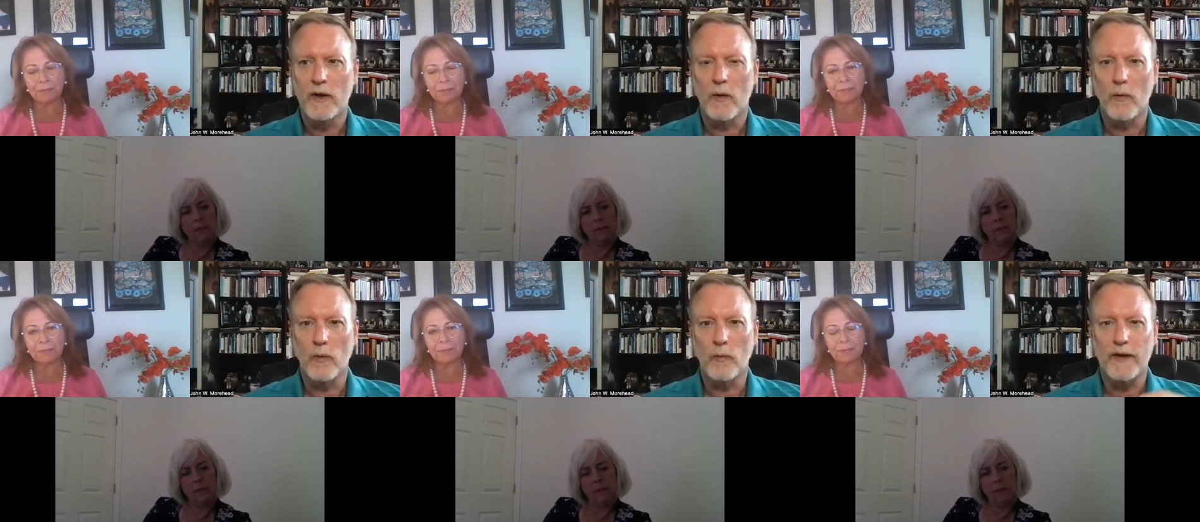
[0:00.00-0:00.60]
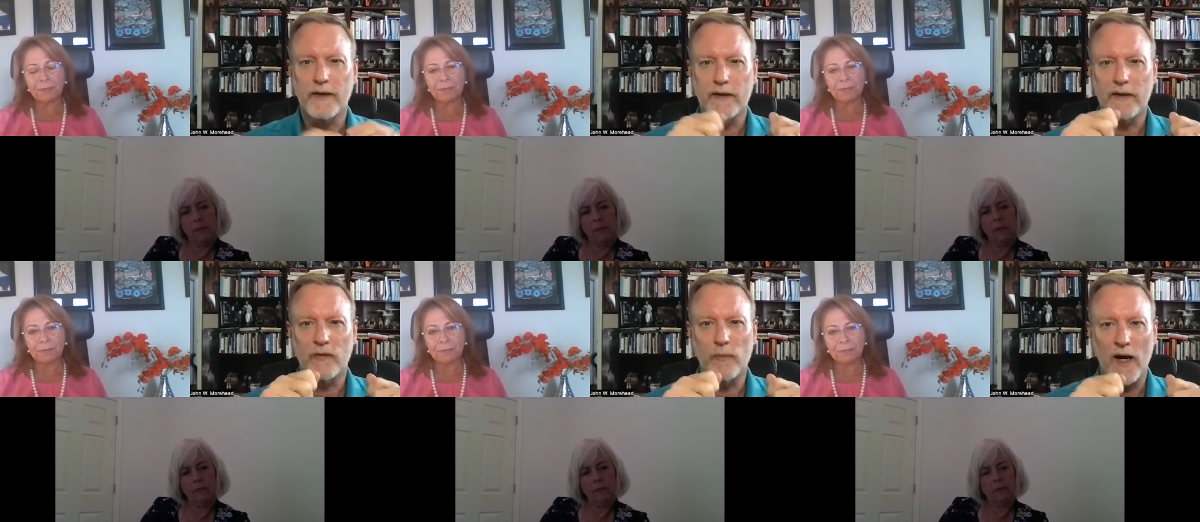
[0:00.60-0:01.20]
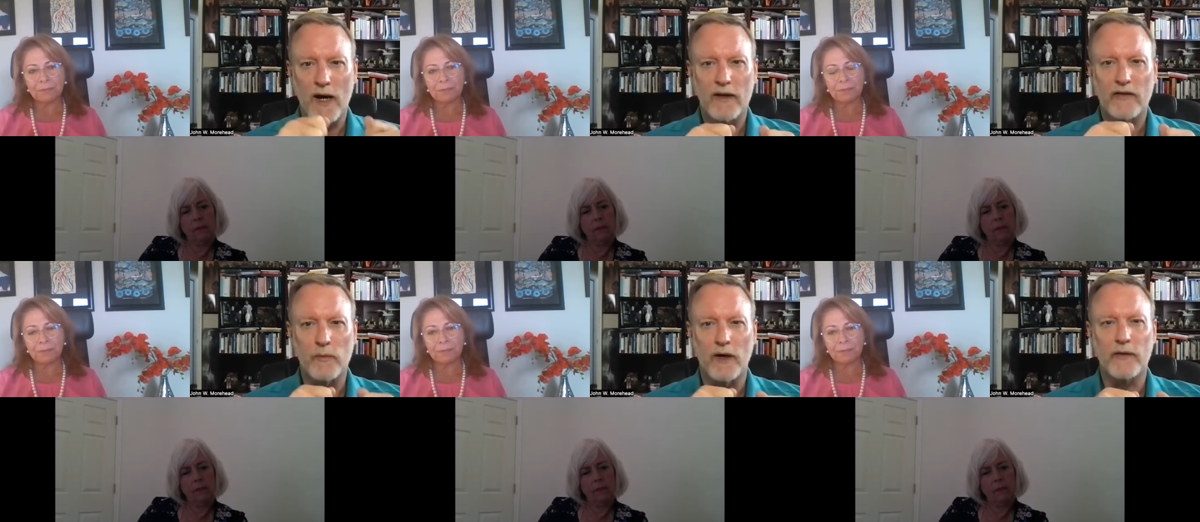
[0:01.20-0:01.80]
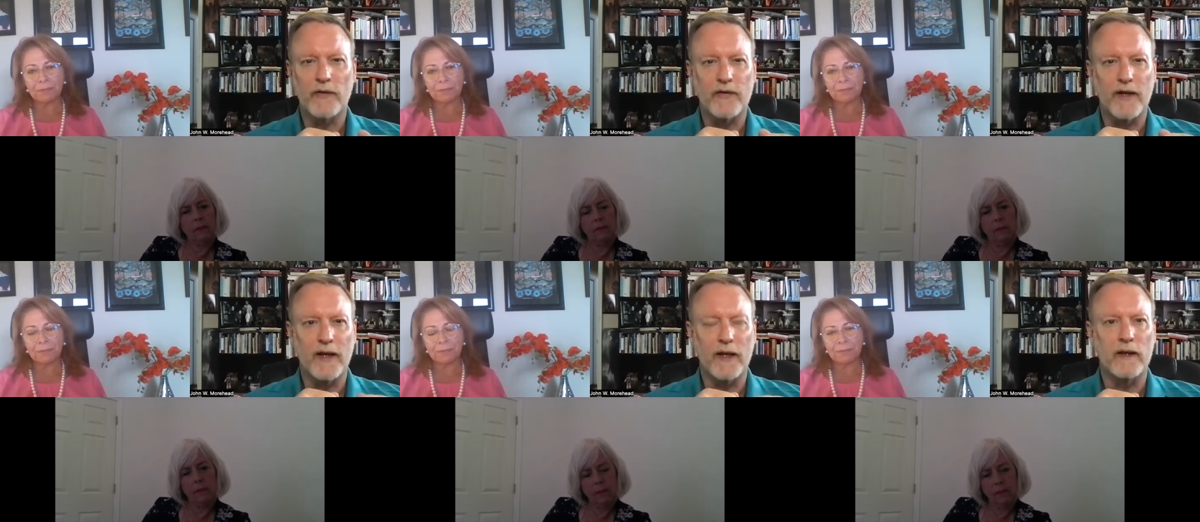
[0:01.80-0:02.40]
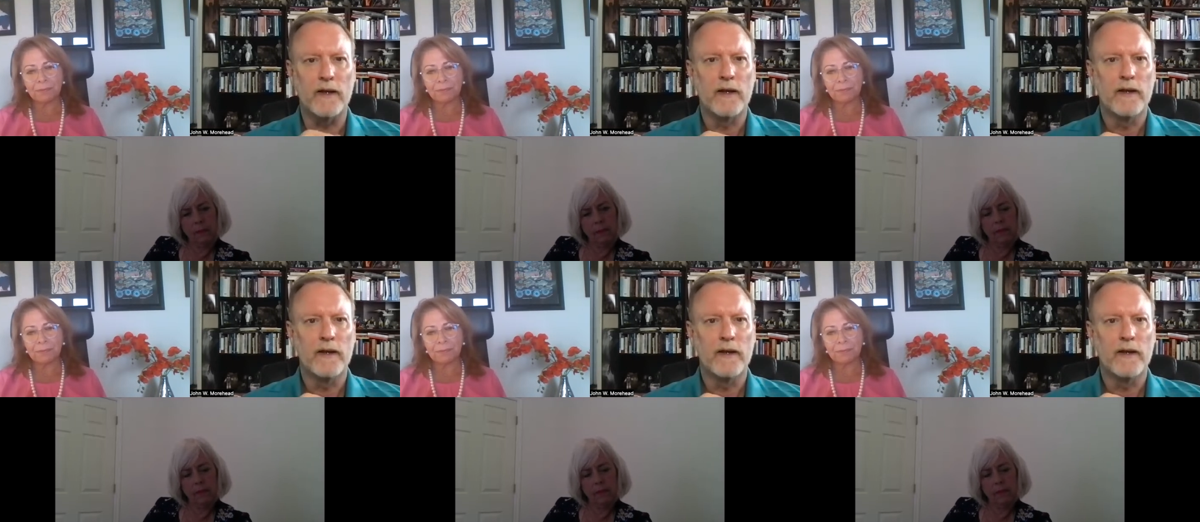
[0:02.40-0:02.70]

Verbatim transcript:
Speaker 1: What does Baha'ism understand